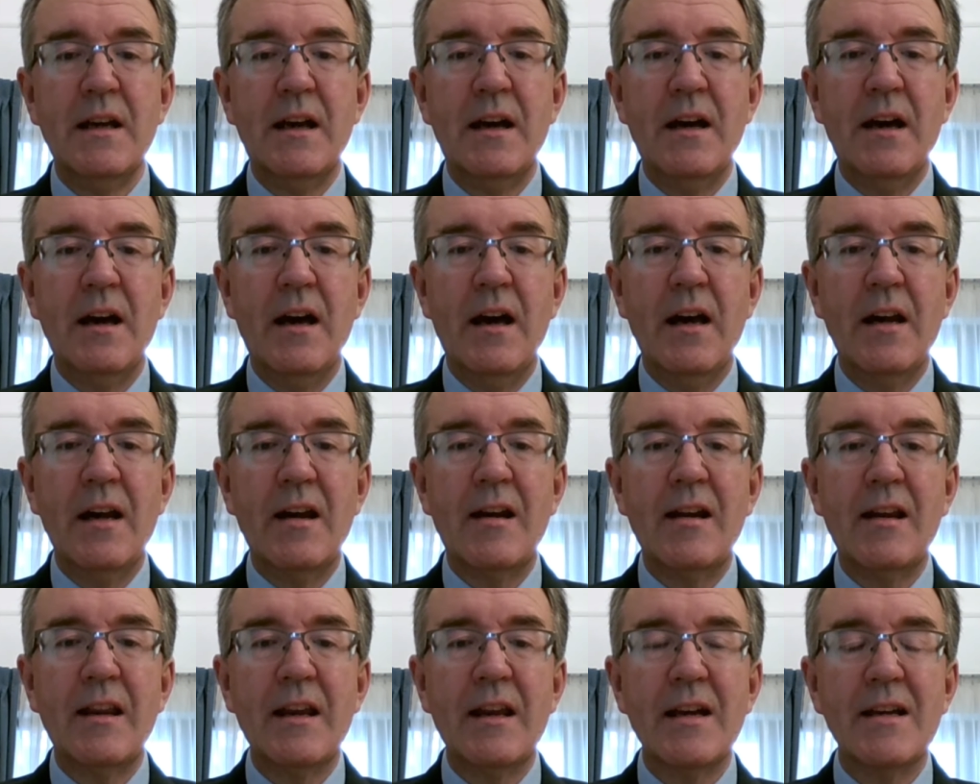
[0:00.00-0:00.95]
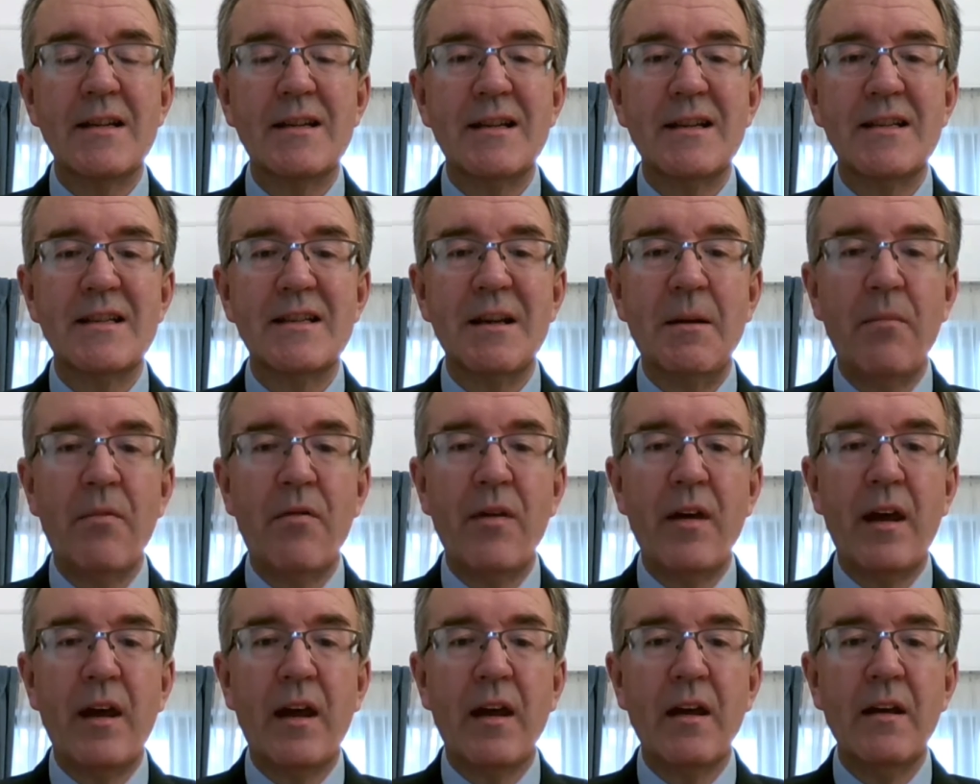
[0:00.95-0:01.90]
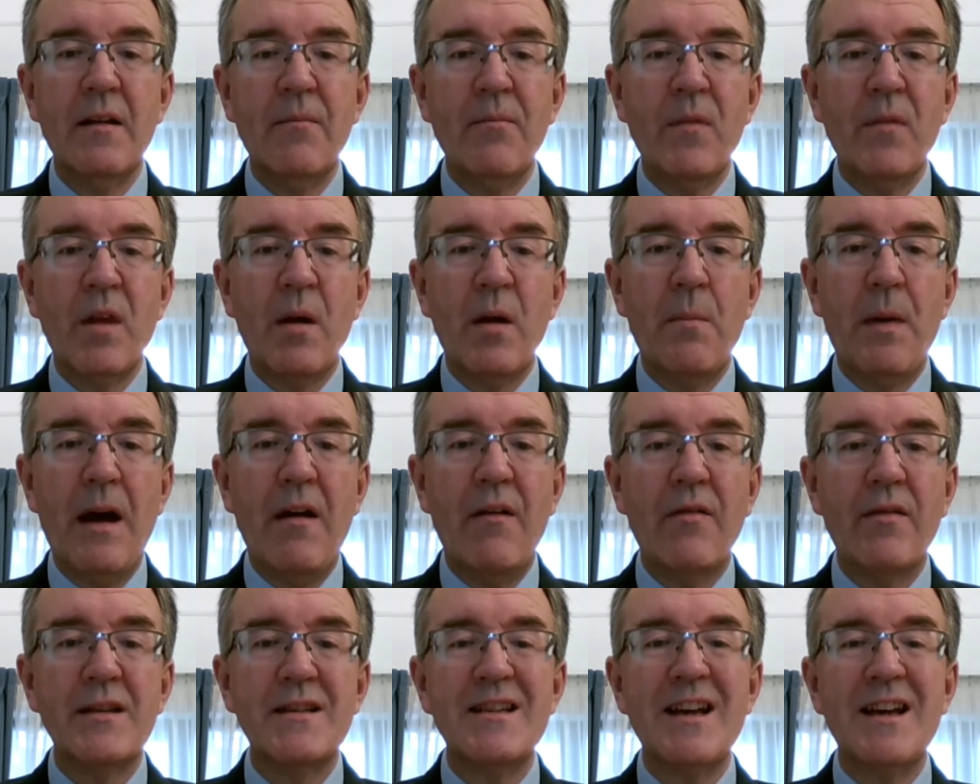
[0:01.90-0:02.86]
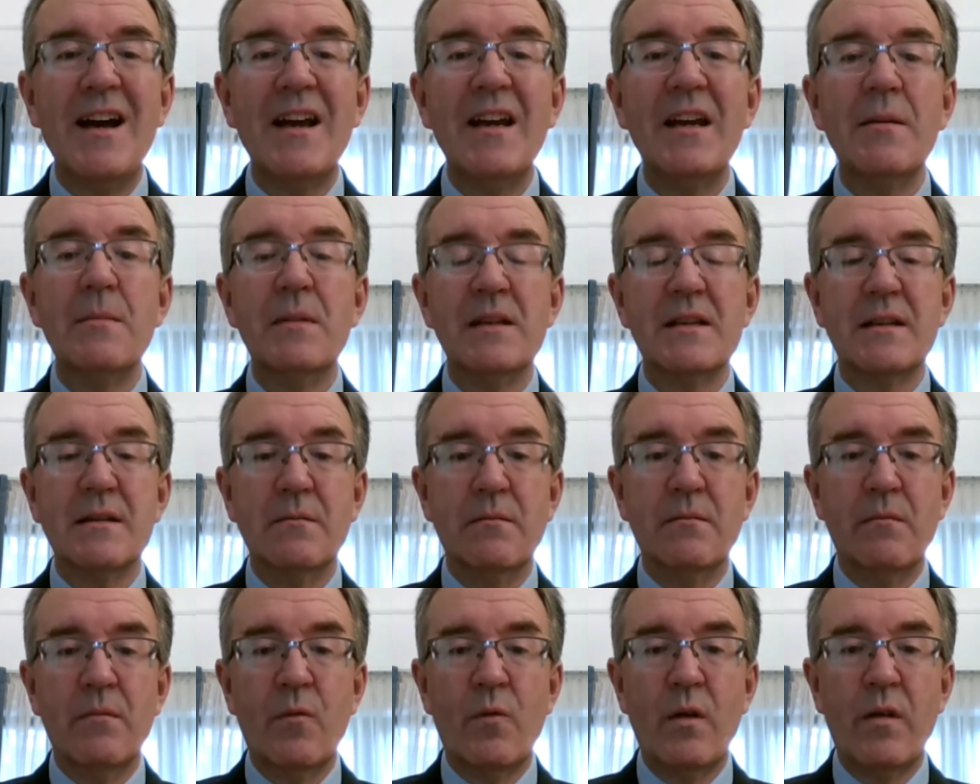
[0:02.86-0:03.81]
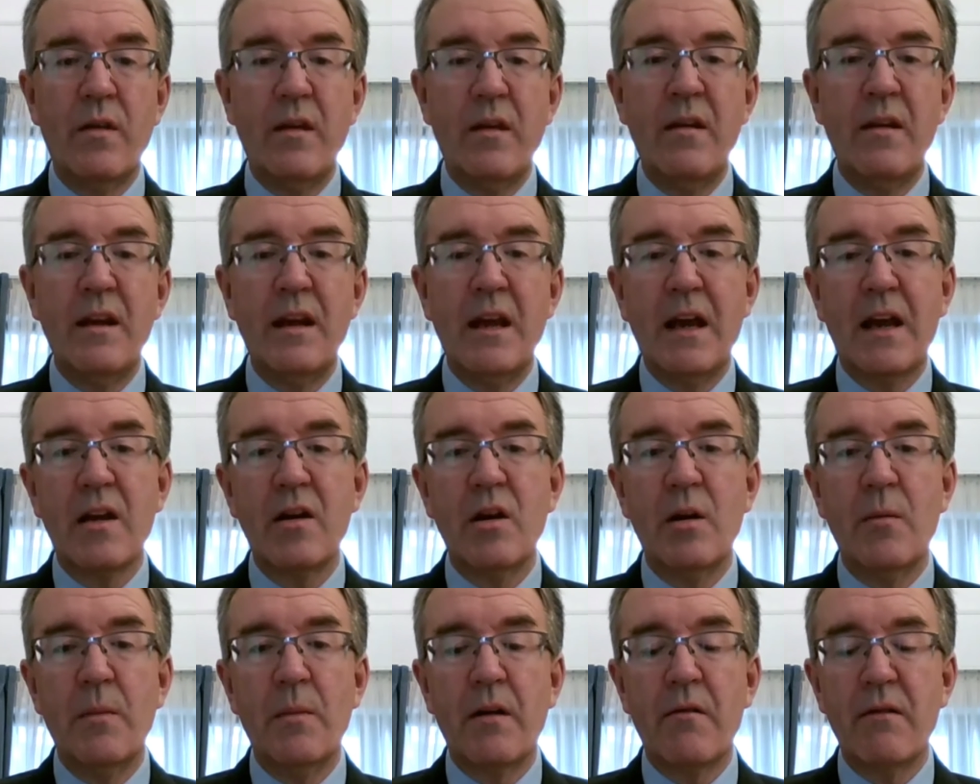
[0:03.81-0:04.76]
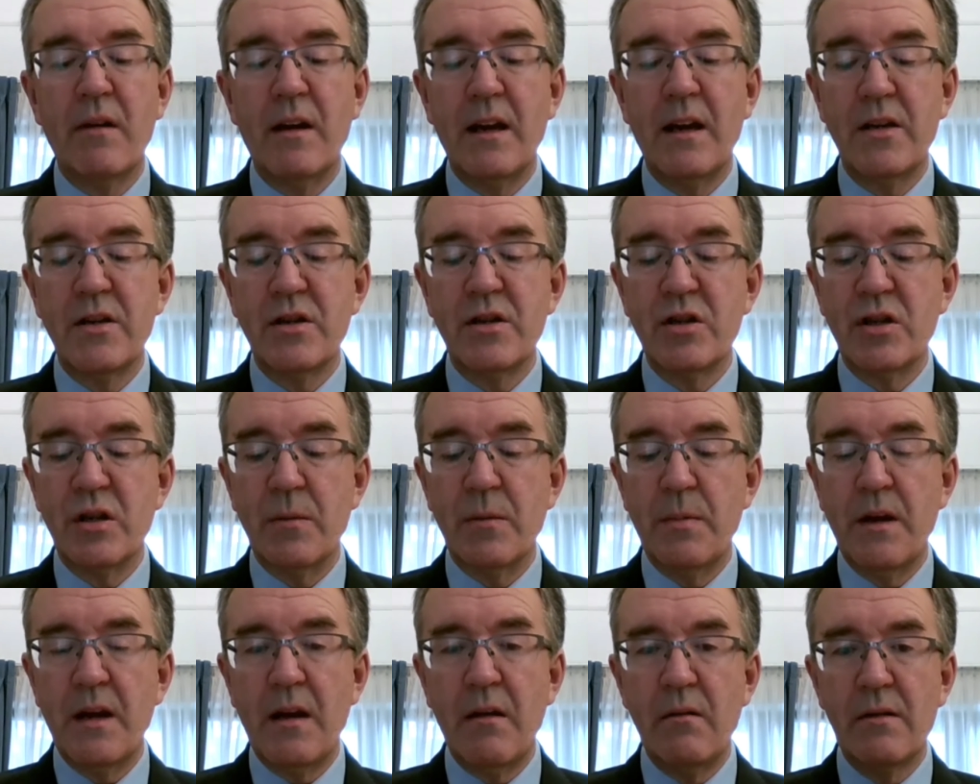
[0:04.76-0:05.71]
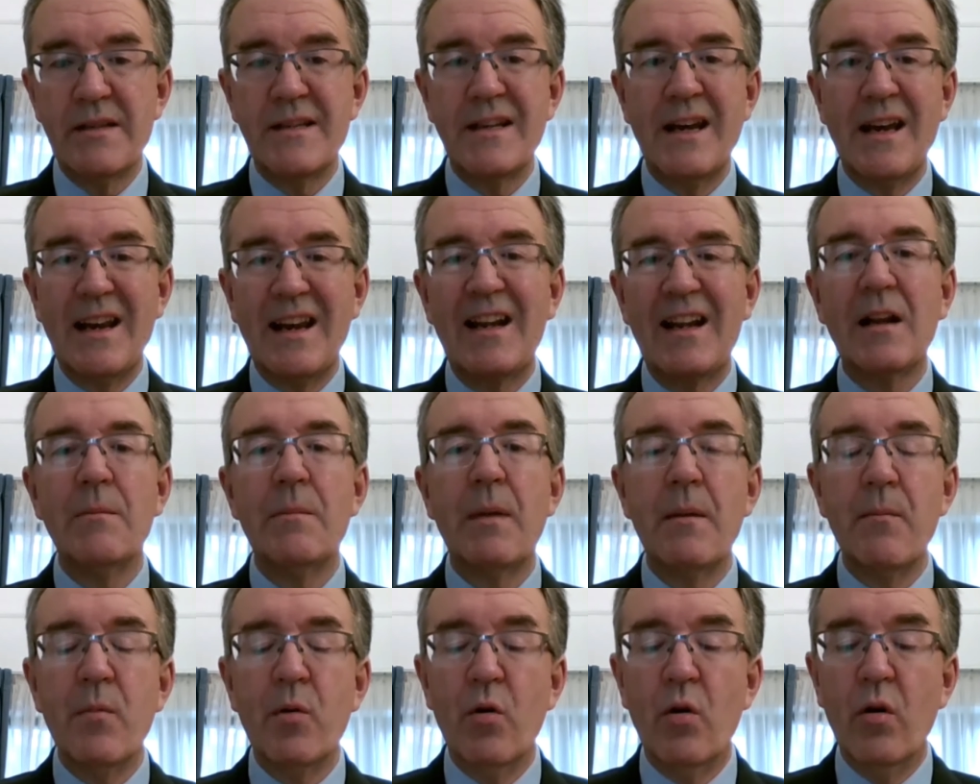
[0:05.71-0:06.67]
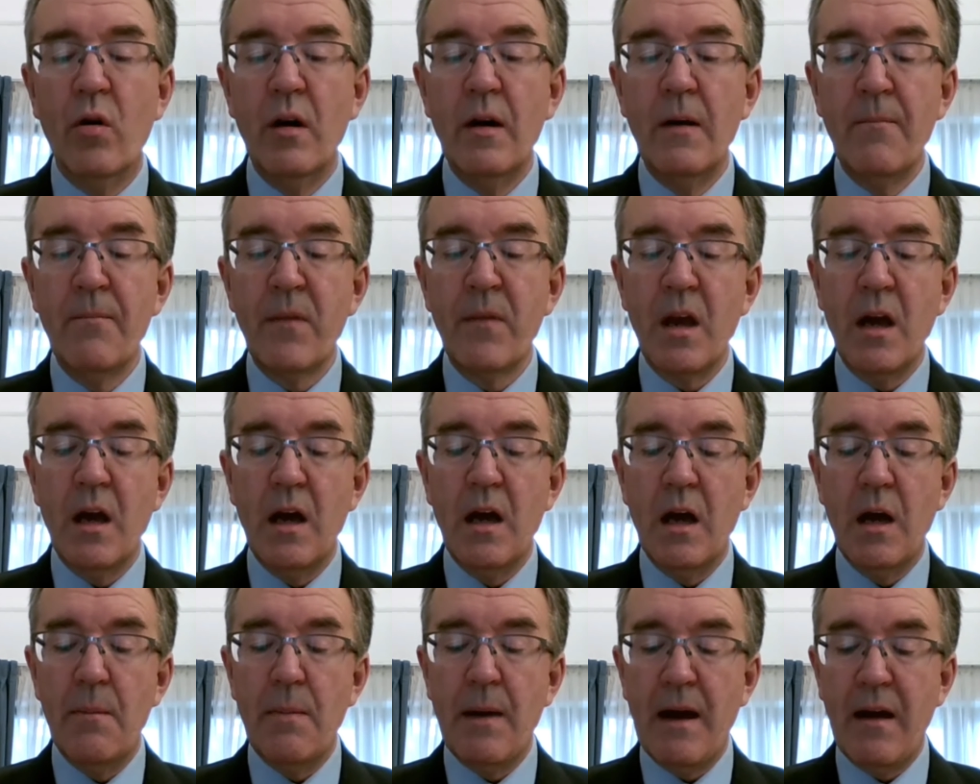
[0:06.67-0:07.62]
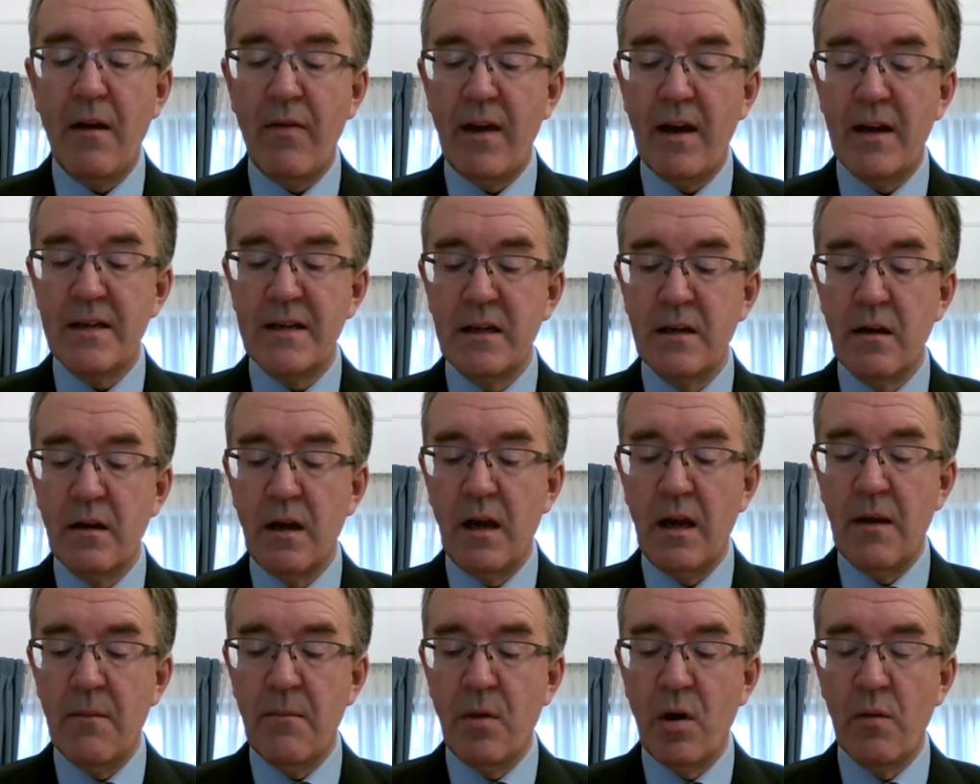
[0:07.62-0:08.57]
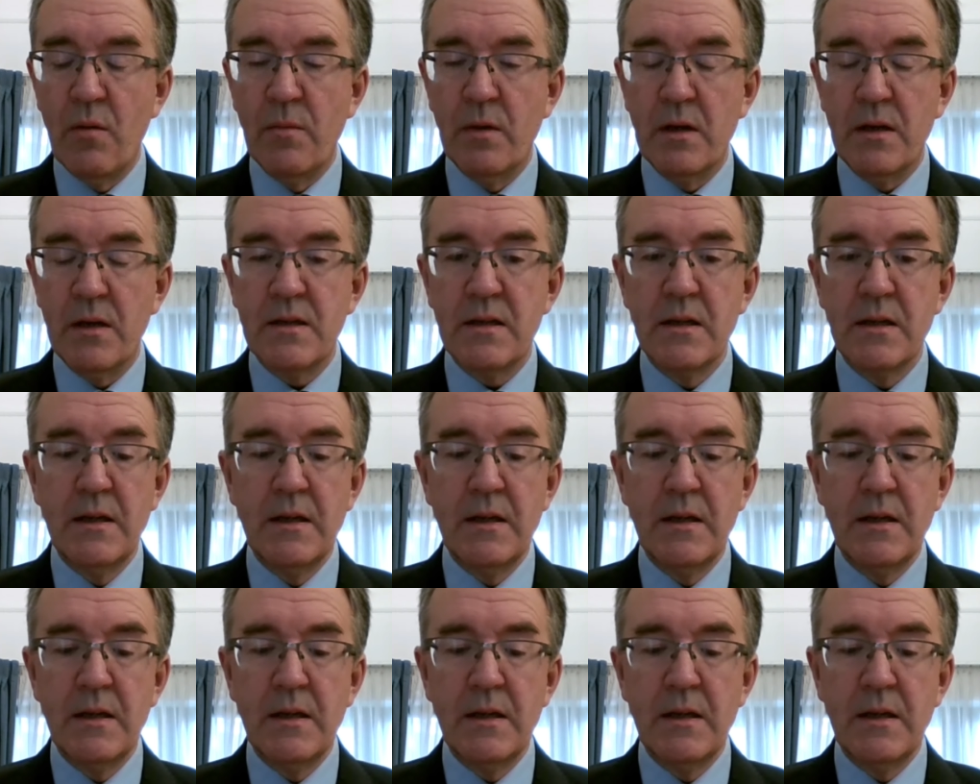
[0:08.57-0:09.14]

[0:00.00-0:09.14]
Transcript: And I think that says something about the dynamism within the economic relationship. And I will say a little bit more about that in a moment.